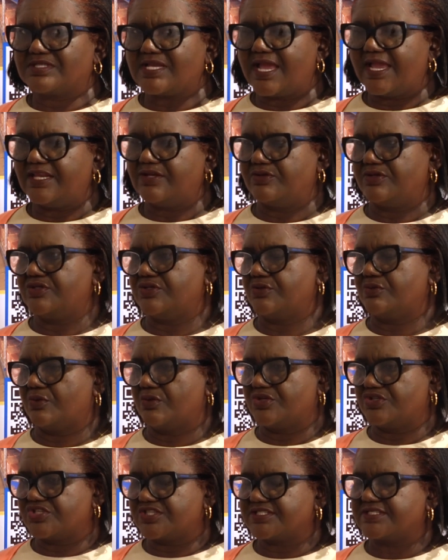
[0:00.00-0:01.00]
tied in the whole
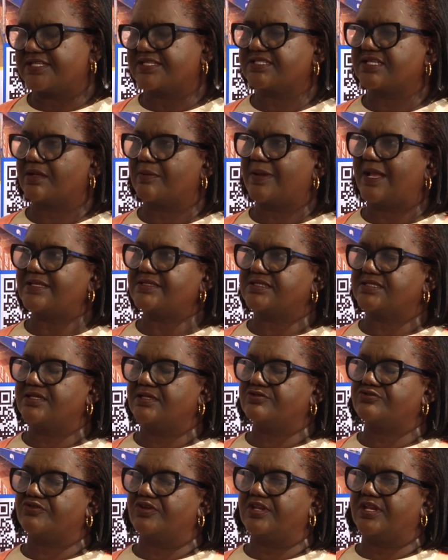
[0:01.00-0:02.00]
logistics
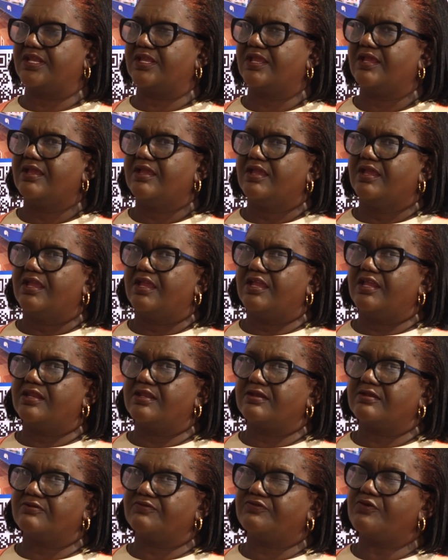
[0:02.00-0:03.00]
capacity training in
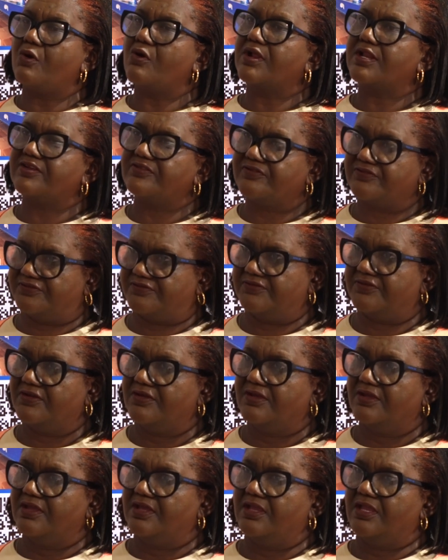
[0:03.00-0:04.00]
forklift,
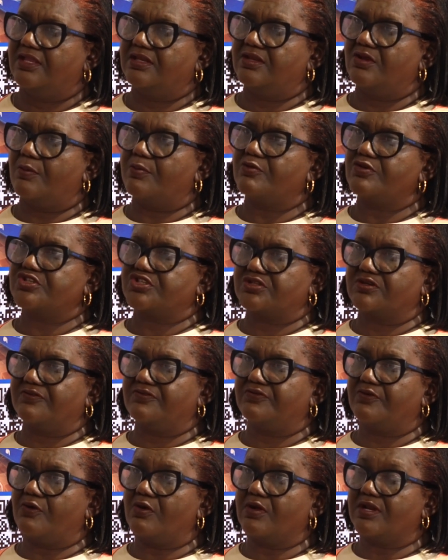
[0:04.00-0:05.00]
in the operation of
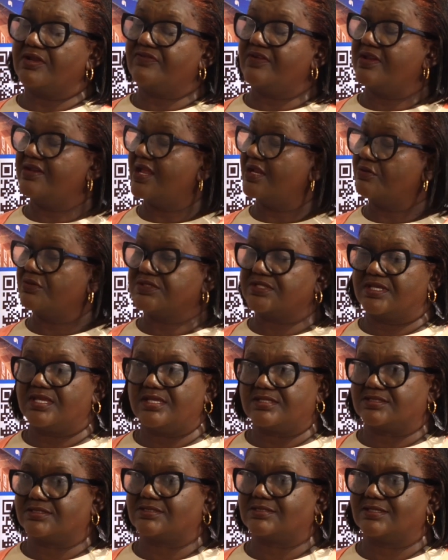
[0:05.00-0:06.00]
forklift, and that was a
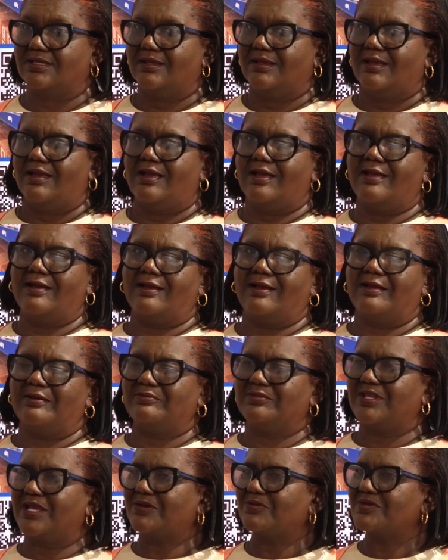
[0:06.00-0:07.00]
hit.
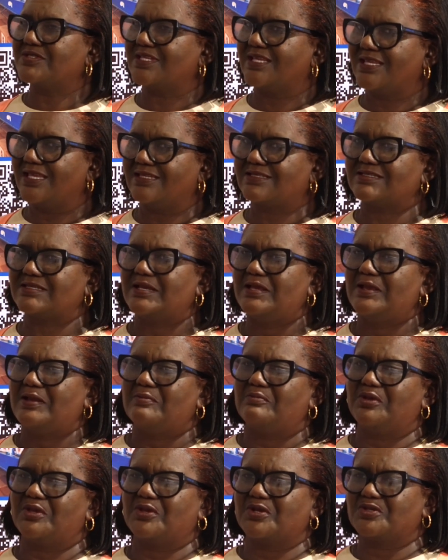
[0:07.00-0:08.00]
That was a hit
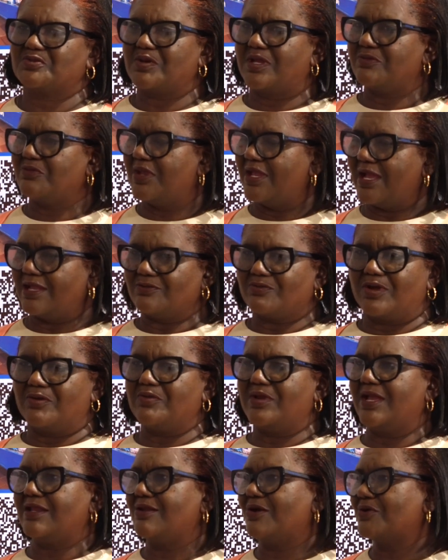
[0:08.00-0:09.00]
because when
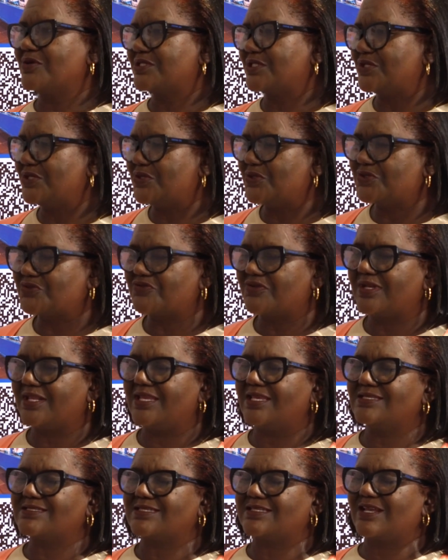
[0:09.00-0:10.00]
we announced the news
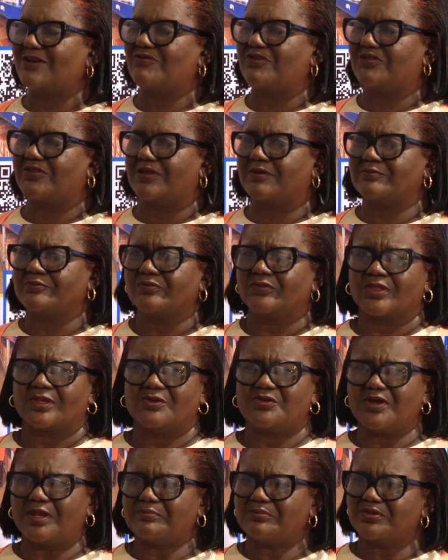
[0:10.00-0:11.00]
release and everything,
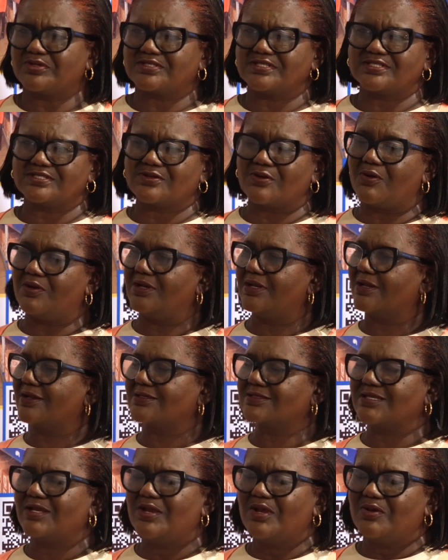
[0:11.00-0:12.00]
we had persons calling
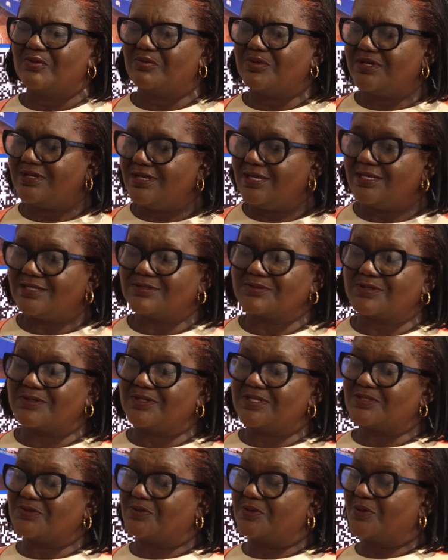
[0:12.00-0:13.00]
us, we need to do
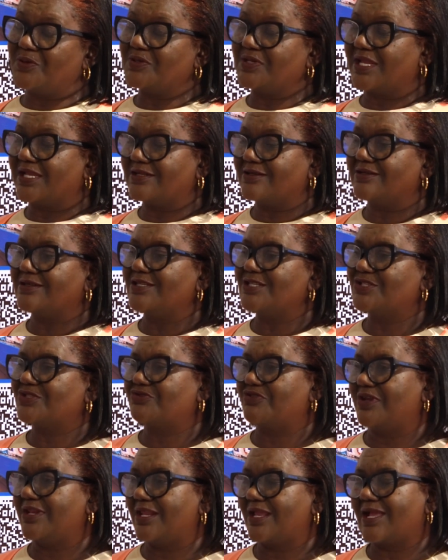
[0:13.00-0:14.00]
this, we want to get on this
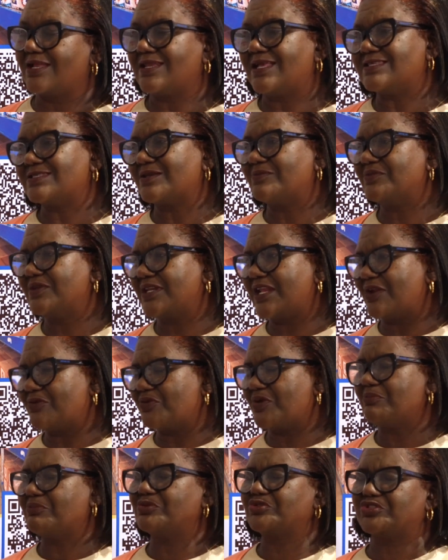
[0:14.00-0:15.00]
training, and that's something that
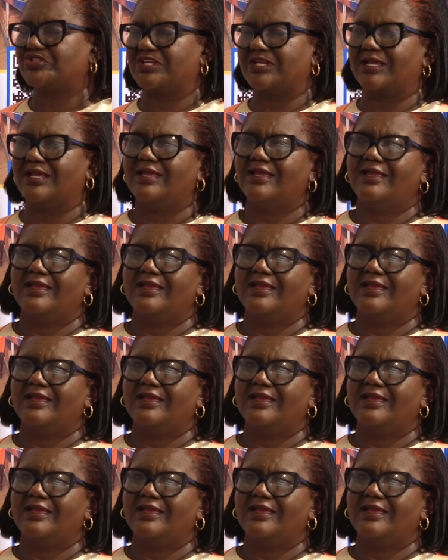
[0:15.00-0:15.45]
we're pushing